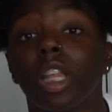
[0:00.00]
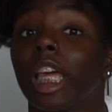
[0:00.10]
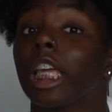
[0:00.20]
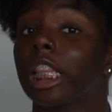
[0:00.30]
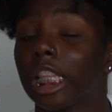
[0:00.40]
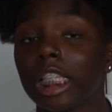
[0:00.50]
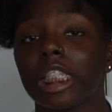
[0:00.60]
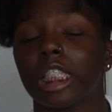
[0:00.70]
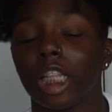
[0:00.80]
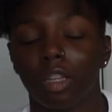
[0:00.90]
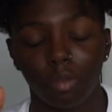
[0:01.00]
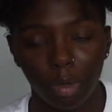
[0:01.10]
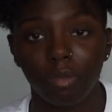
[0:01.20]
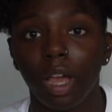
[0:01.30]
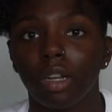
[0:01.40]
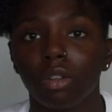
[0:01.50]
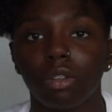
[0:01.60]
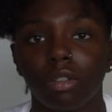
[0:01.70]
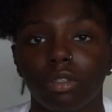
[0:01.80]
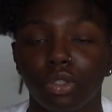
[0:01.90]
for for my
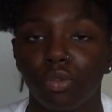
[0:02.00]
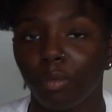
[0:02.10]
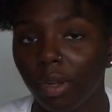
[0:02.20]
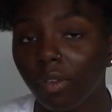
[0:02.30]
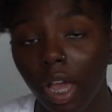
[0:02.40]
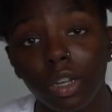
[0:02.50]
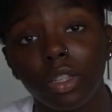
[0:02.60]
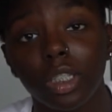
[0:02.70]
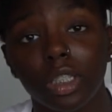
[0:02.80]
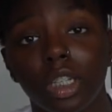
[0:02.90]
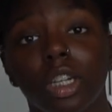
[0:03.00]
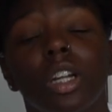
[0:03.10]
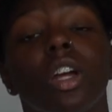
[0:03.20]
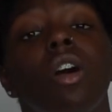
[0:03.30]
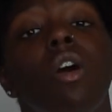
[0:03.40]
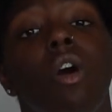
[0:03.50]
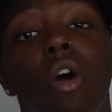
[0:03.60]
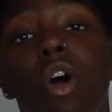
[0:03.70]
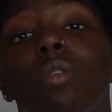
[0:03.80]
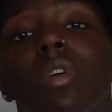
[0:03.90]
final. So, for my final this year,
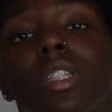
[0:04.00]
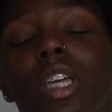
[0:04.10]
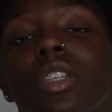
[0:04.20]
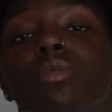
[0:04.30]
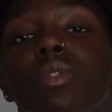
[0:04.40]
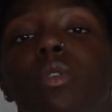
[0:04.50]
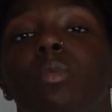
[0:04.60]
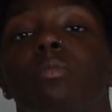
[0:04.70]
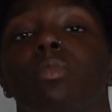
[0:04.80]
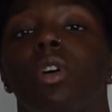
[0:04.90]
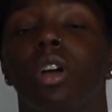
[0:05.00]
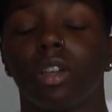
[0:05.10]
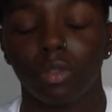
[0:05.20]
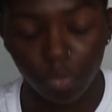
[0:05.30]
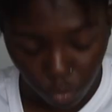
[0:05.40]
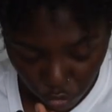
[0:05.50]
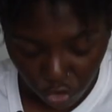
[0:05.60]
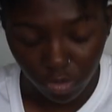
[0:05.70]
all my tests were open book.